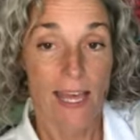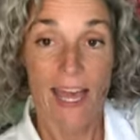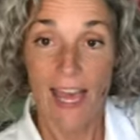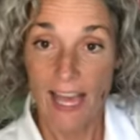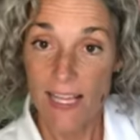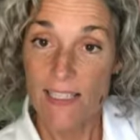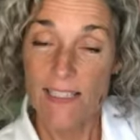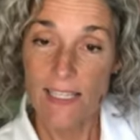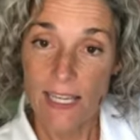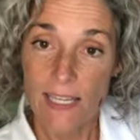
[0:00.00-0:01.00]

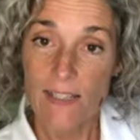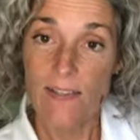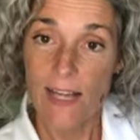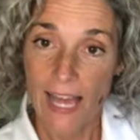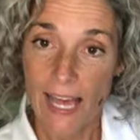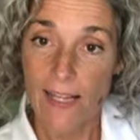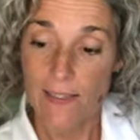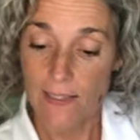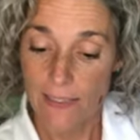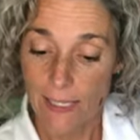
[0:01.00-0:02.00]
Alligator,
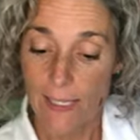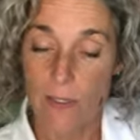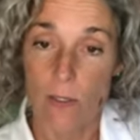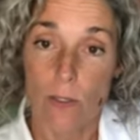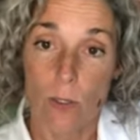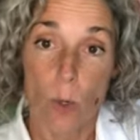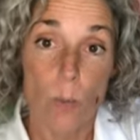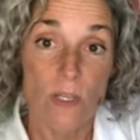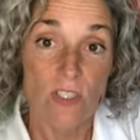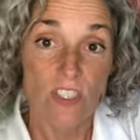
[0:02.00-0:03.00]
alligator.
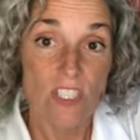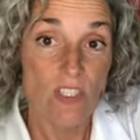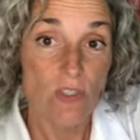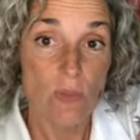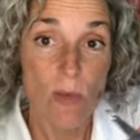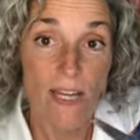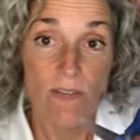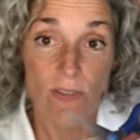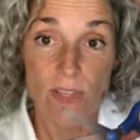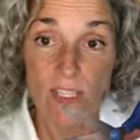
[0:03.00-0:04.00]
Open your scissors wide
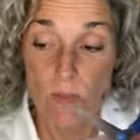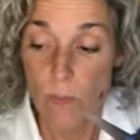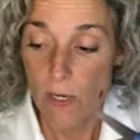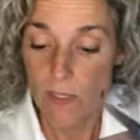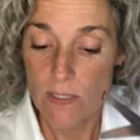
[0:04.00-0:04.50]
for this part.